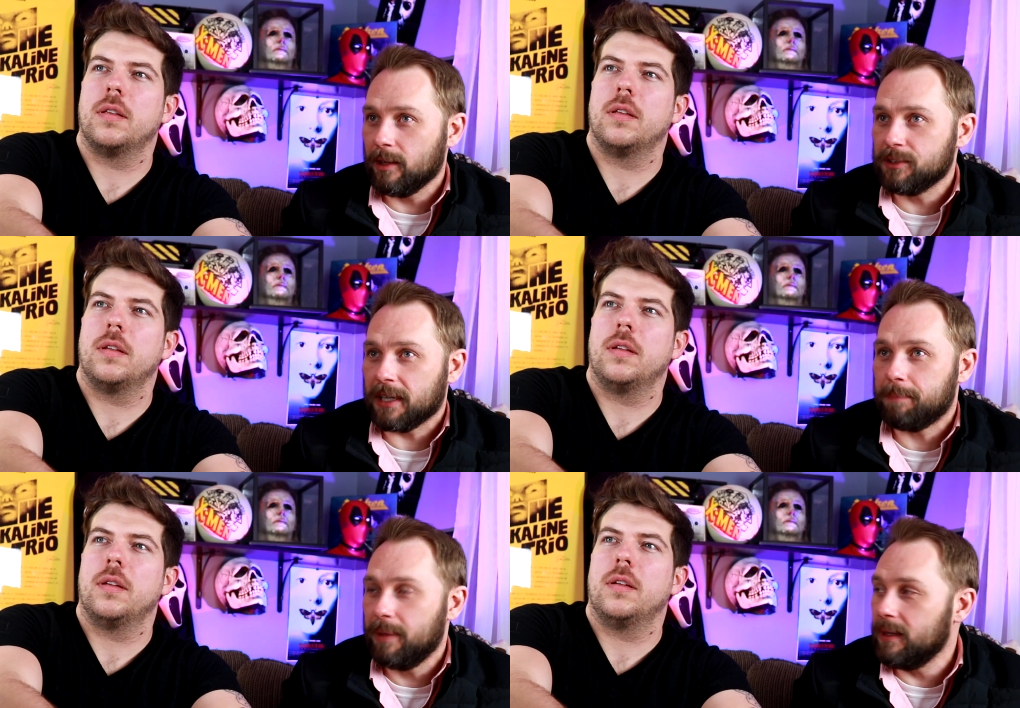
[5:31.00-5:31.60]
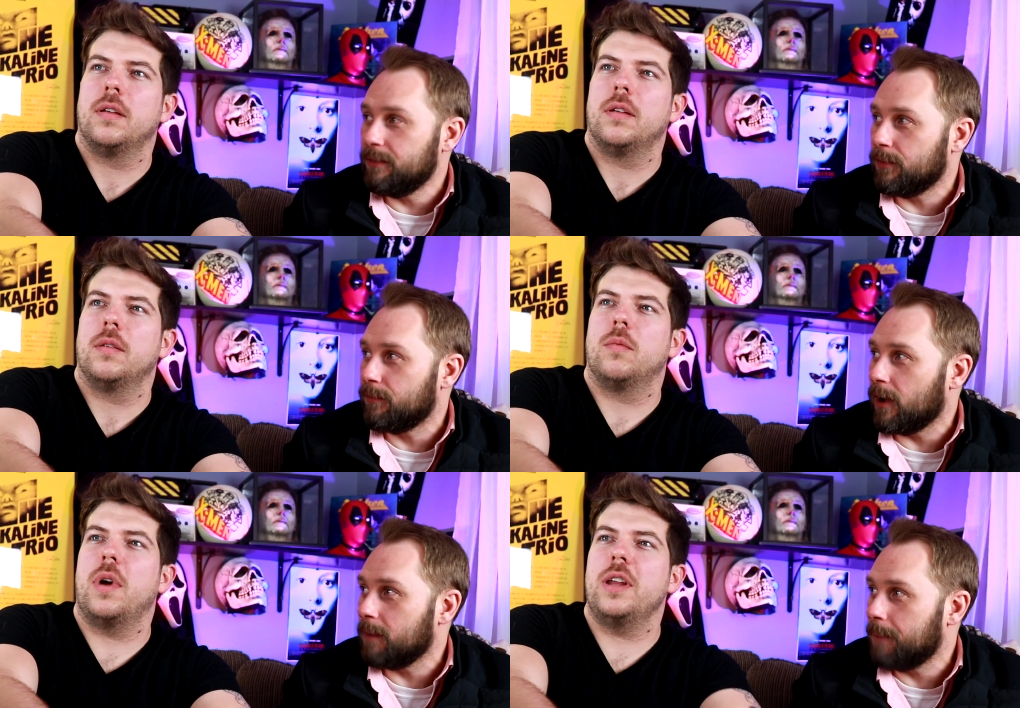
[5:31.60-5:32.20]
Speaker 1: that looks like Billy from
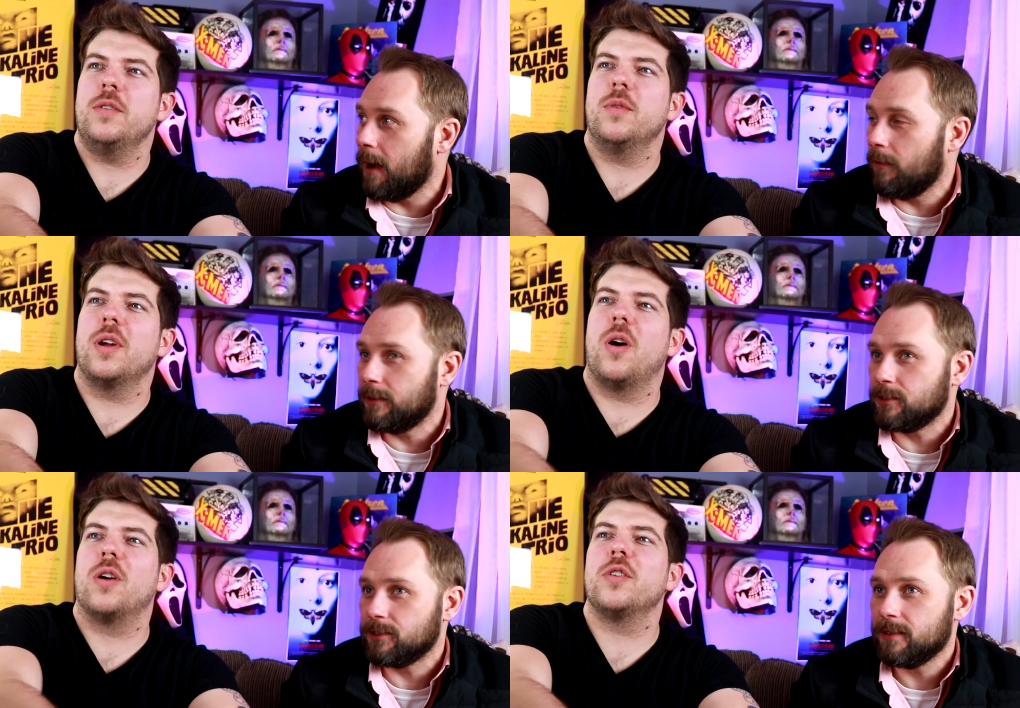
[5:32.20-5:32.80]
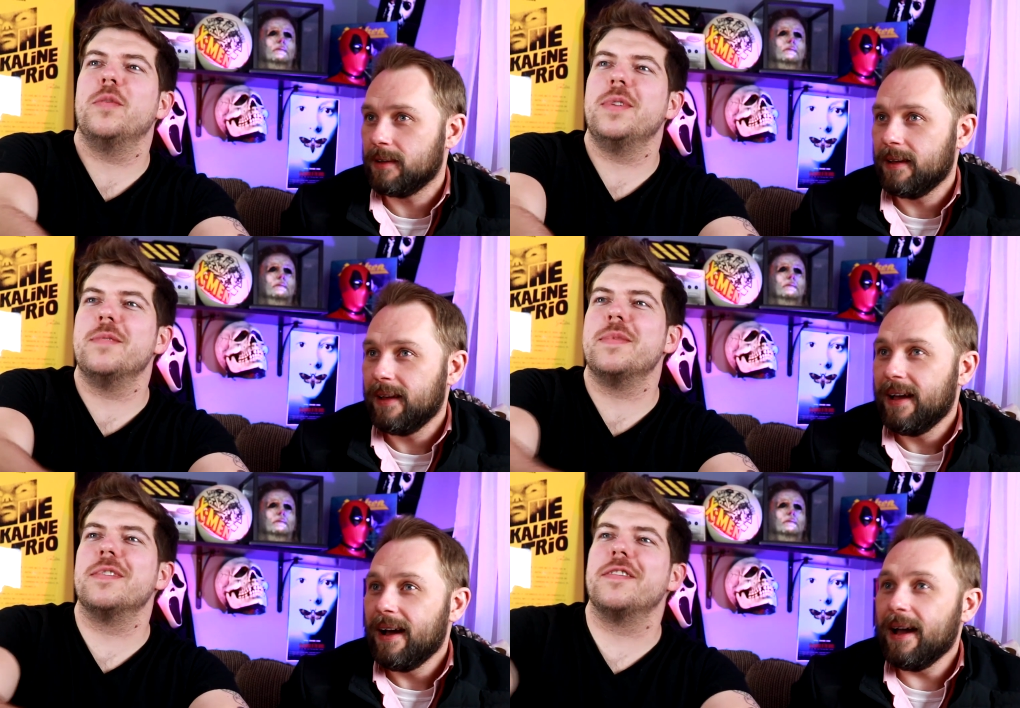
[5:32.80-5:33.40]
fucking
Speaker 2: Power Rangers. Why do you argue in
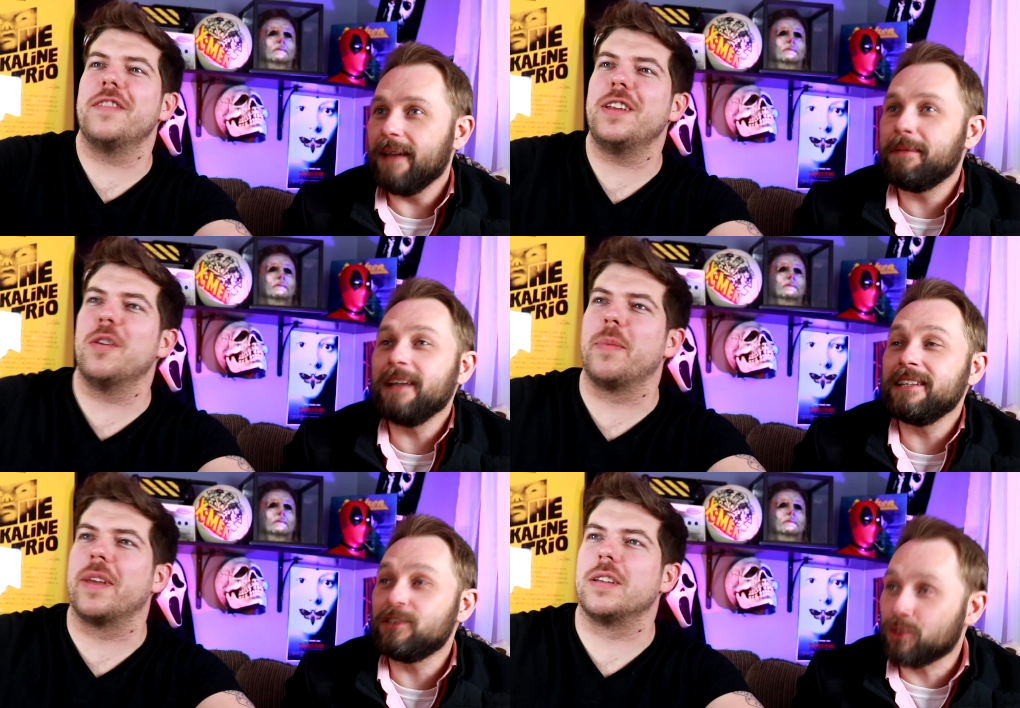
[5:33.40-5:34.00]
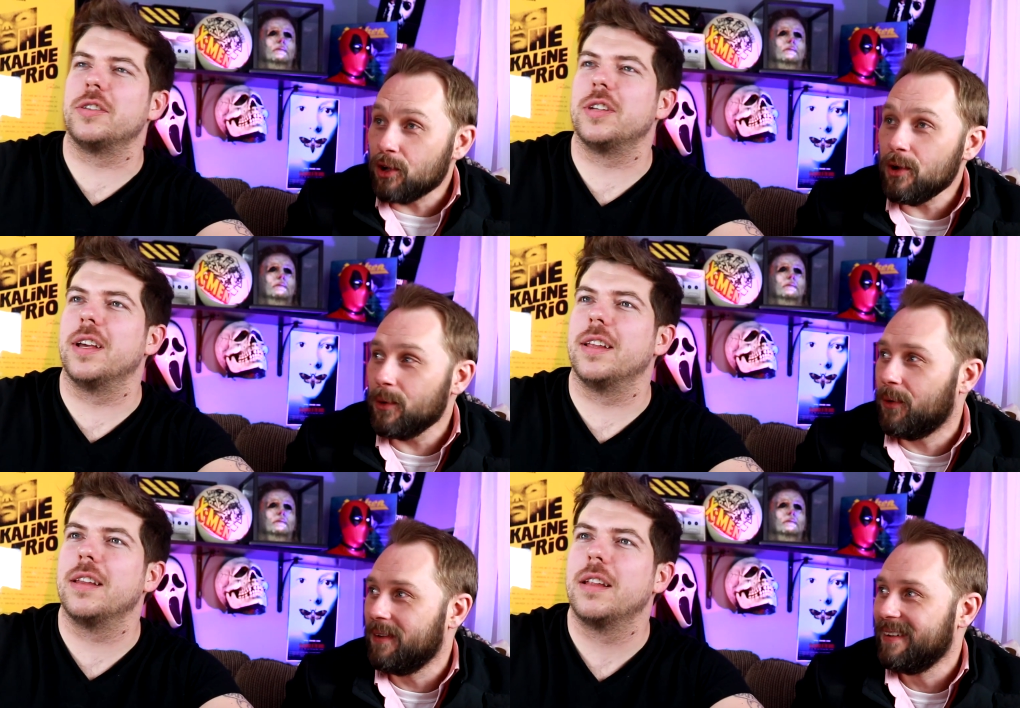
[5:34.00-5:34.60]
the middle of the video? Because it's
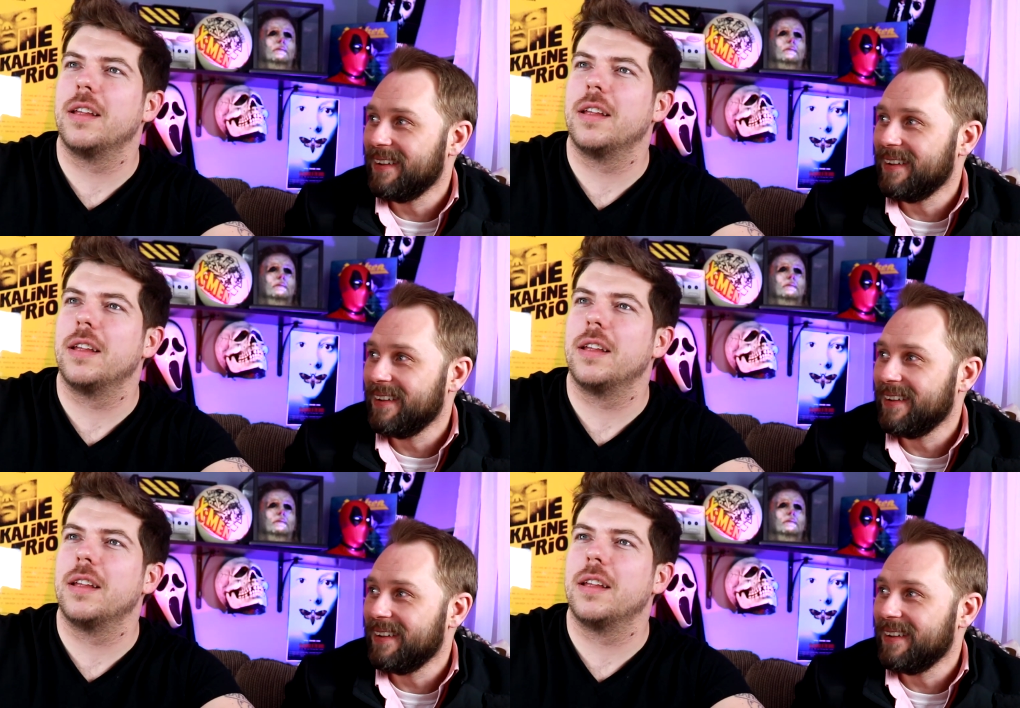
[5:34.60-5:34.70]
true.